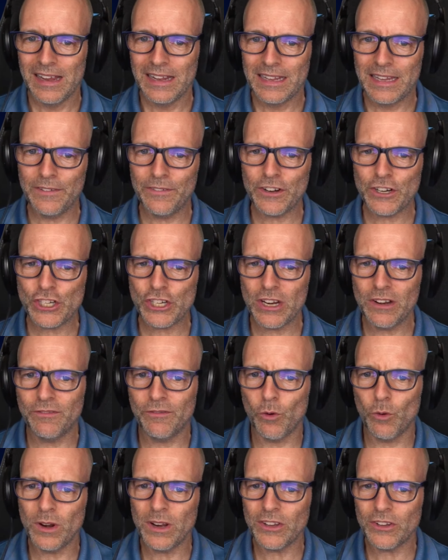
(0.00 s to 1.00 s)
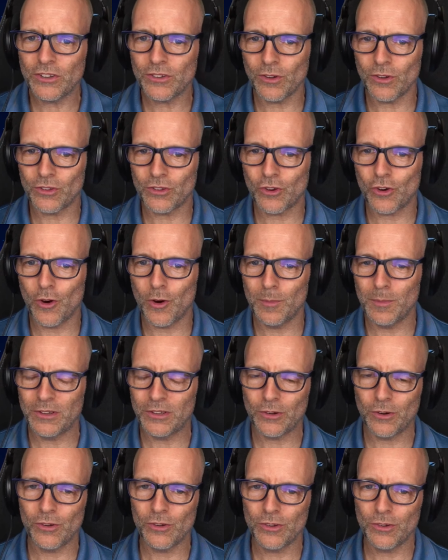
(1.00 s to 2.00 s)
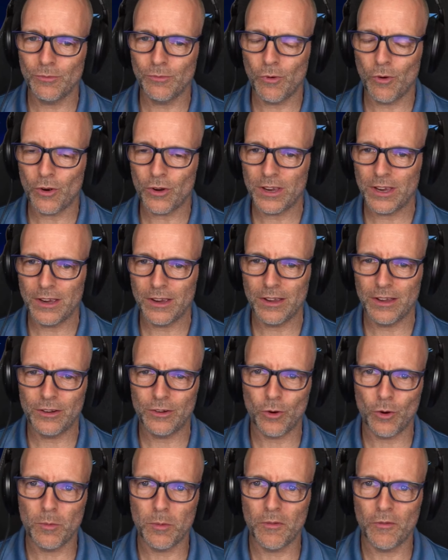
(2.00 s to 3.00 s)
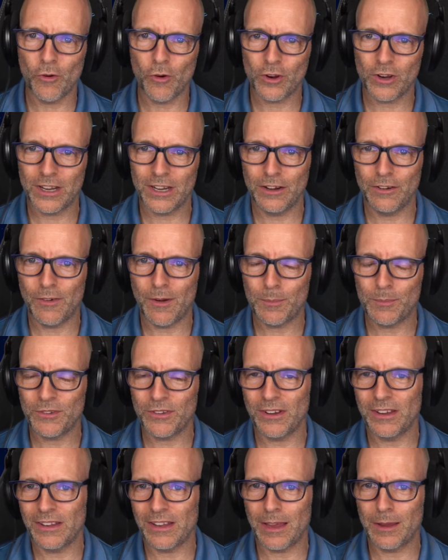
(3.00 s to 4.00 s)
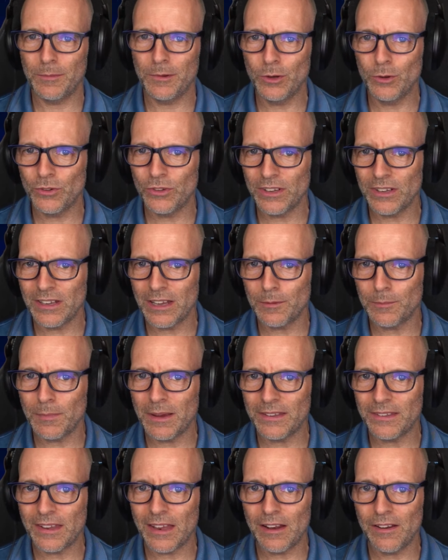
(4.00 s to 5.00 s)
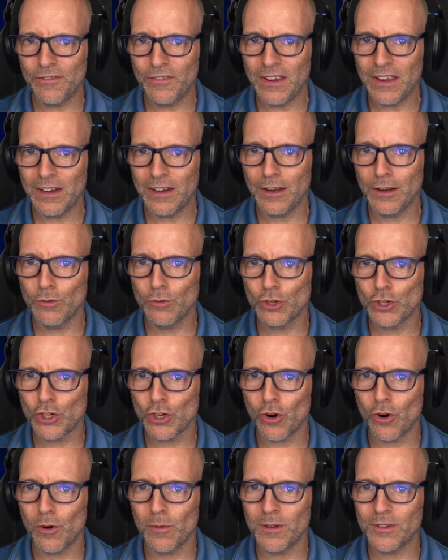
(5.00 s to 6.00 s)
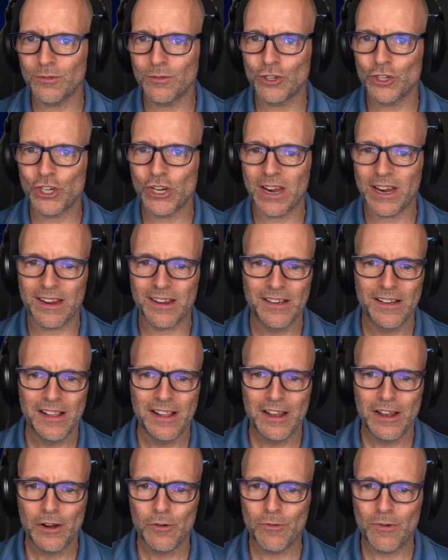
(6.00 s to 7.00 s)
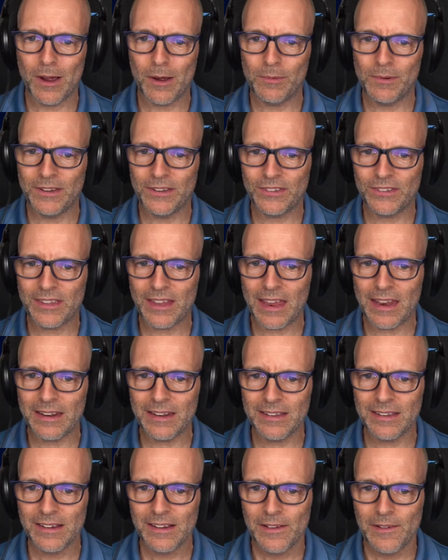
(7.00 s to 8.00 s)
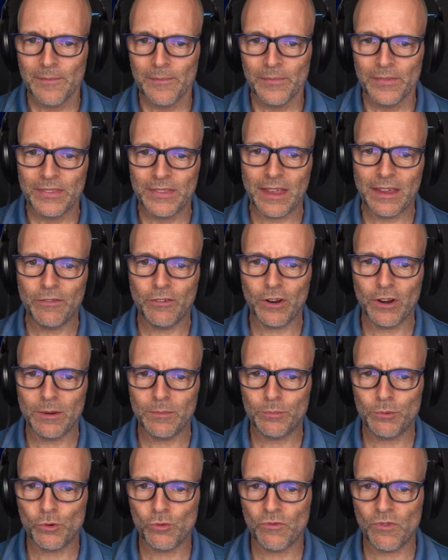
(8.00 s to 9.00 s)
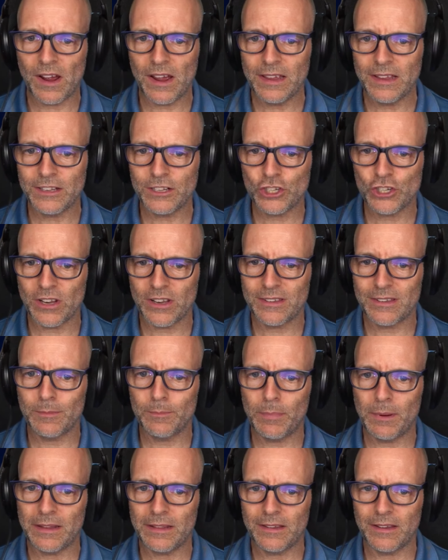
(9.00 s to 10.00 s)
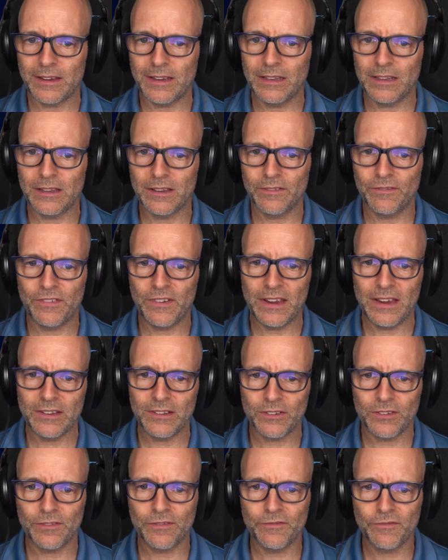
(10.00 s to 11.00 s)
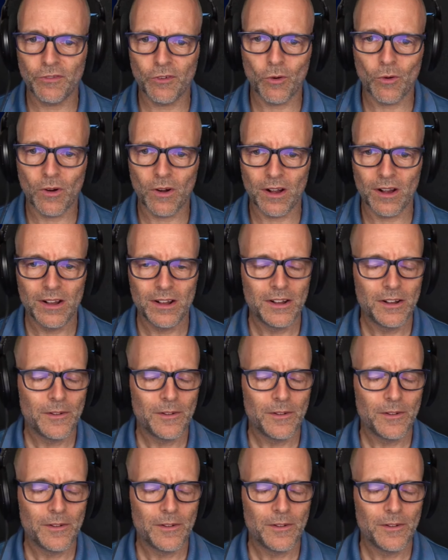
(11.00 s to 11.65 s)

DefiChainVotings.com is also working and overworking the website. I'm using that myself here in the news show always to check where we stand. They want to provide just a better interface for